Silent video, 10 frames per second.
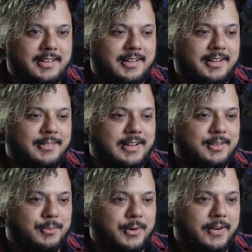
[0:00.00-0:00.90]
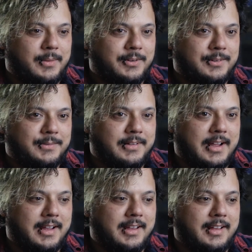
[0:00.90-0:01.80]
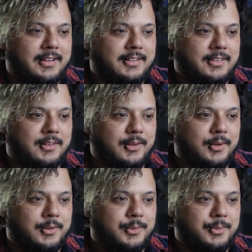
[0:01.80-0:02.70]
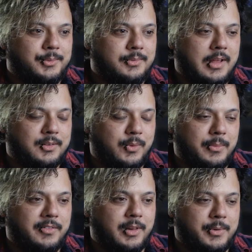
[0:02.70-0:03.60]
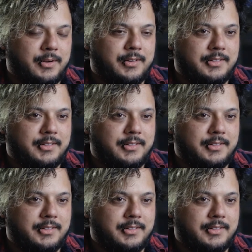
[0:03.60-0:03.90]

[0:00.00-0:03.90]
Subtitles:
Yeah, as a programmer, as a web developer.